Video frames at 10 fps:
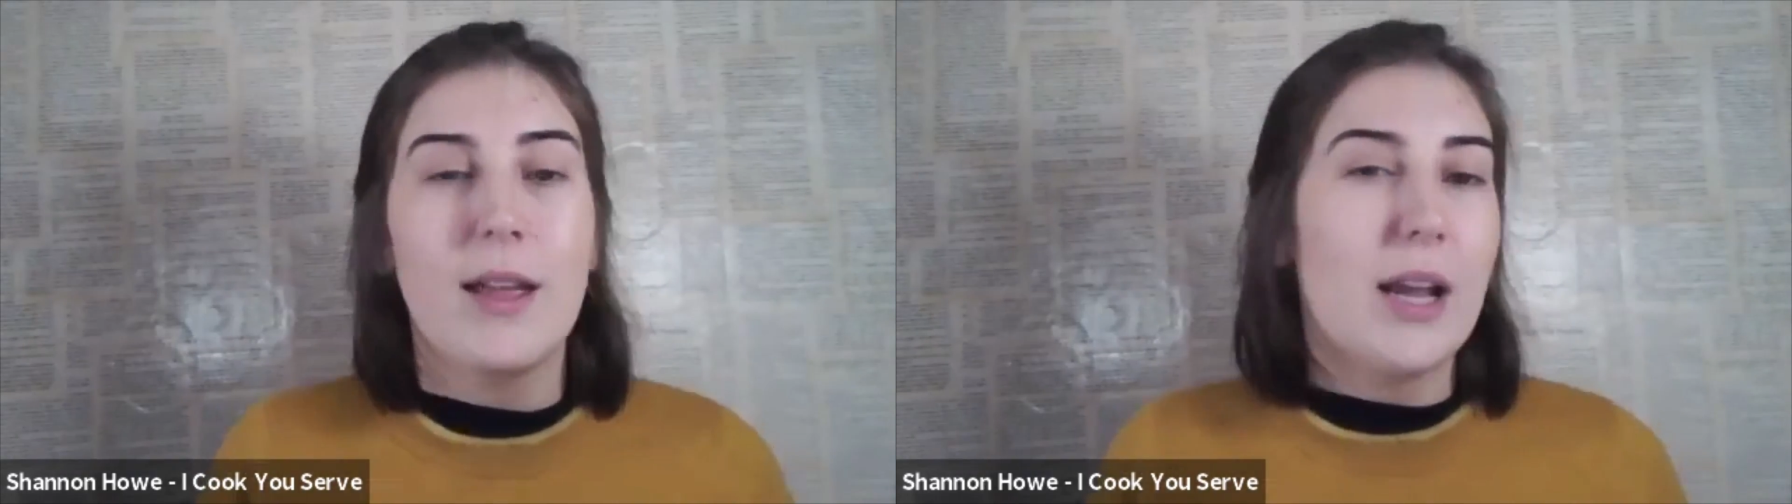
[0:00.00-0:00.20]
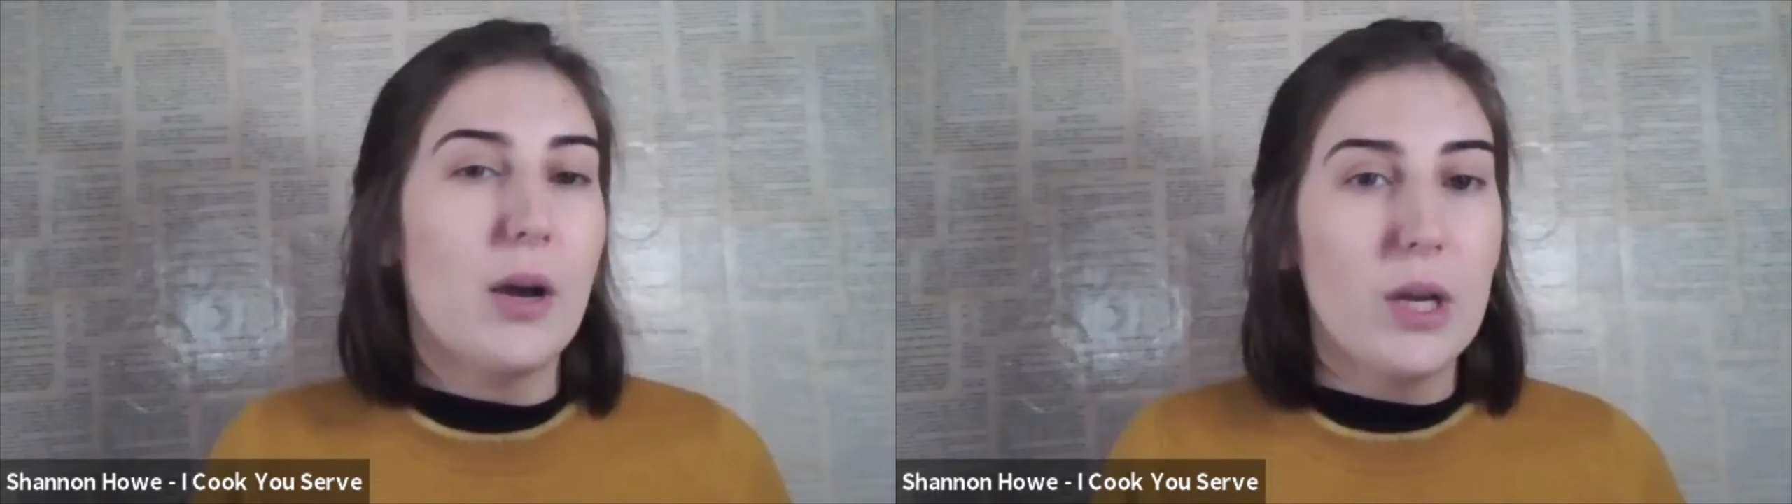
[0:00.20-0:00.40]

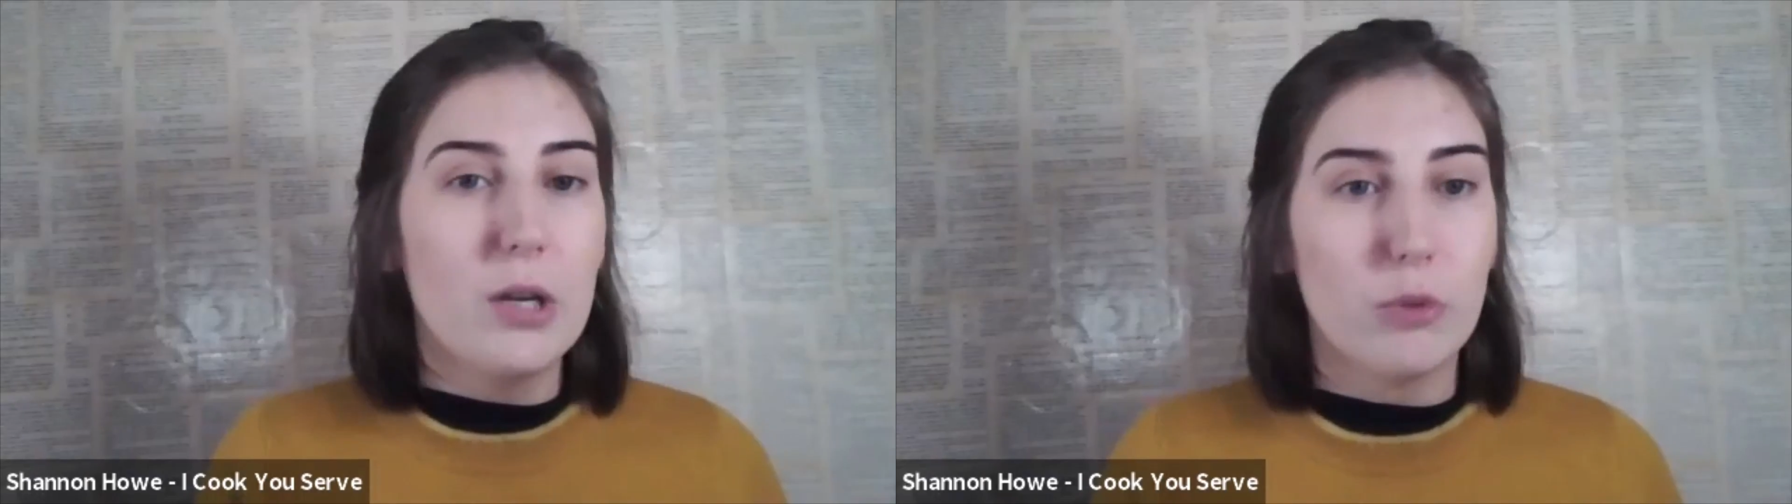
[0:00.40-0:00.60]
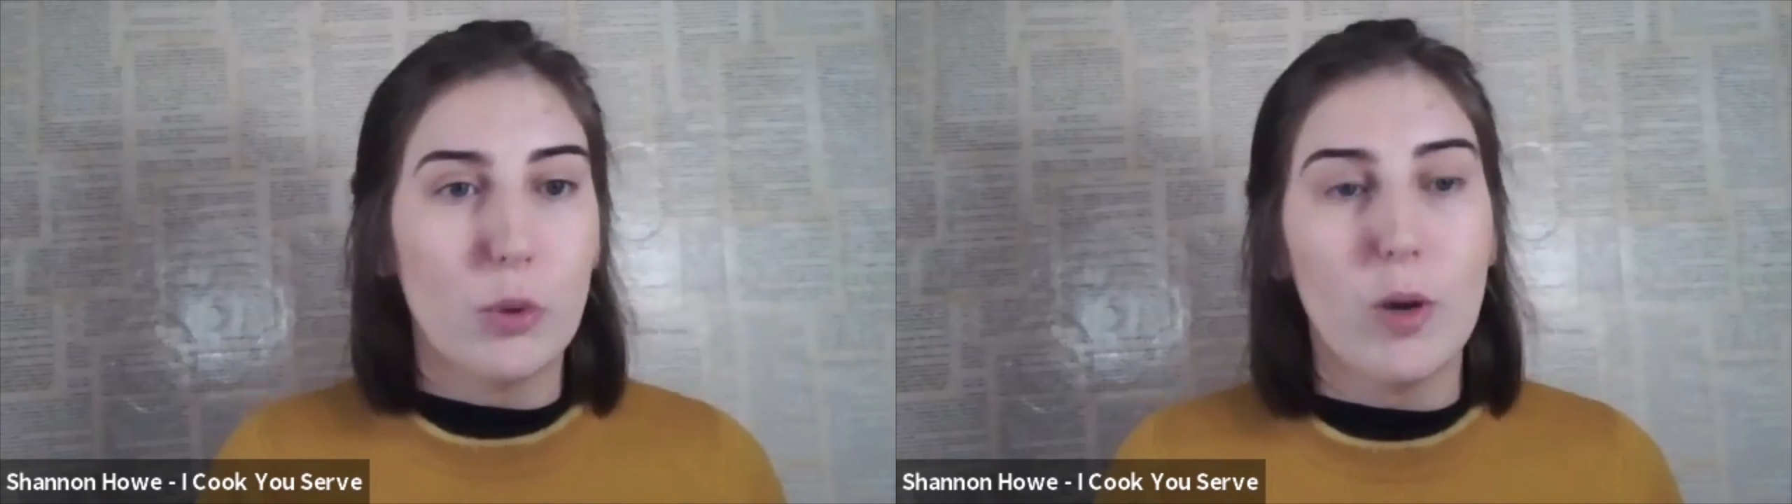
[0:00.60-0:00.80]
Now we
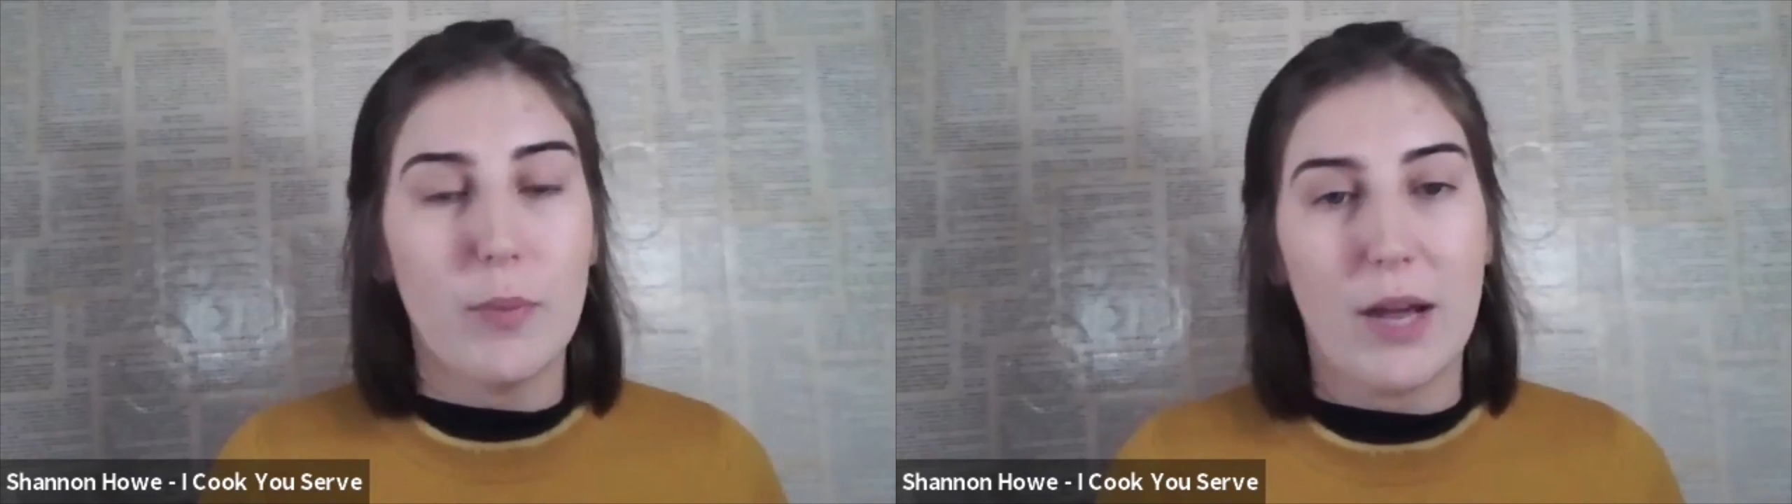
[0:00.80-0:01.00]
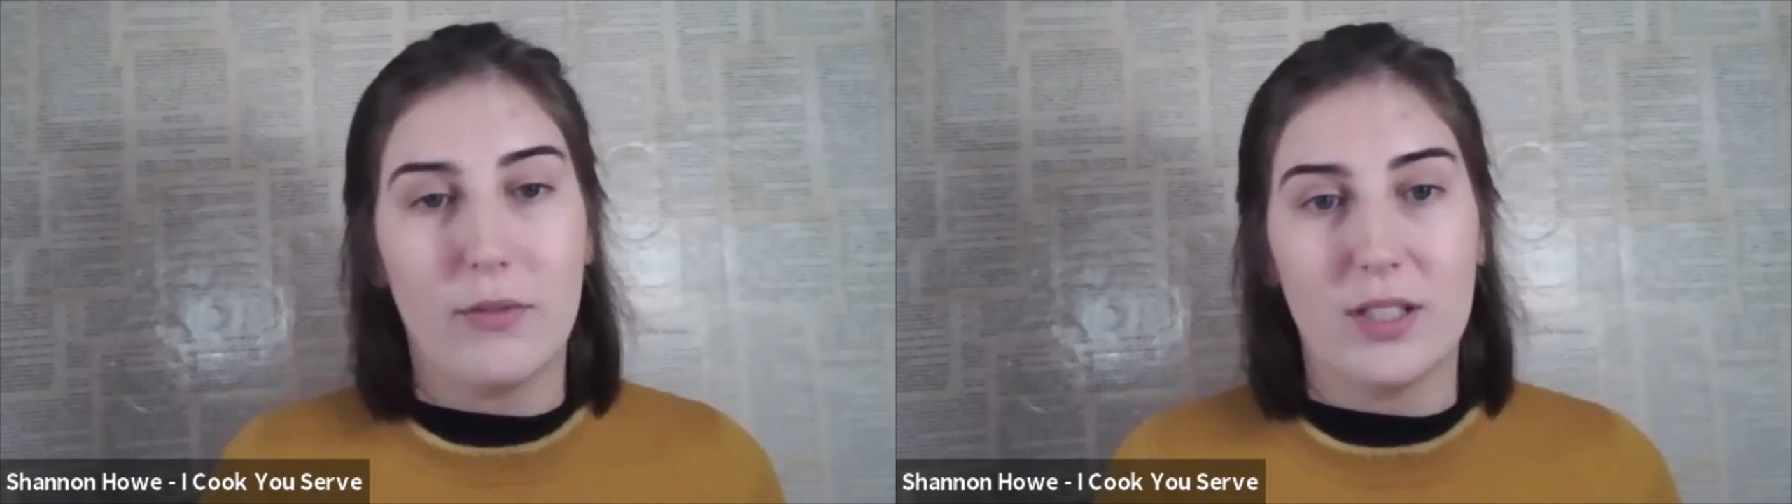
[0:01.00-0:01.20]
grew
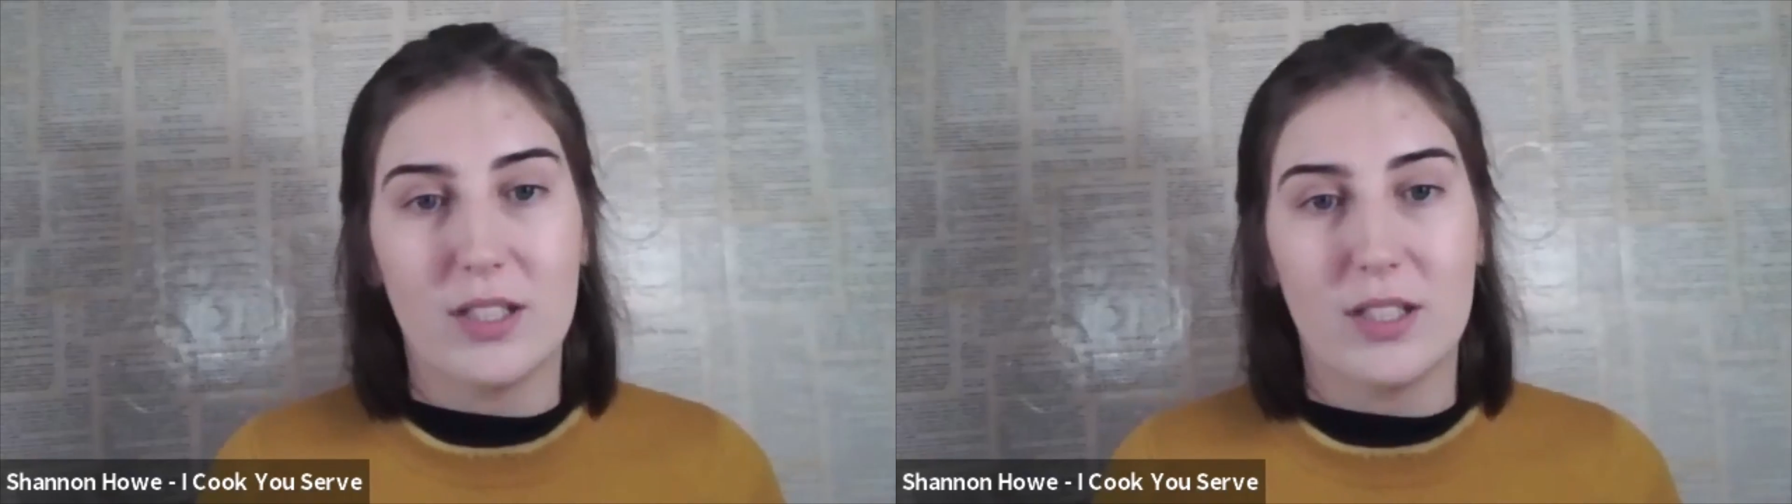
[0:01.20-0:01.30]
up having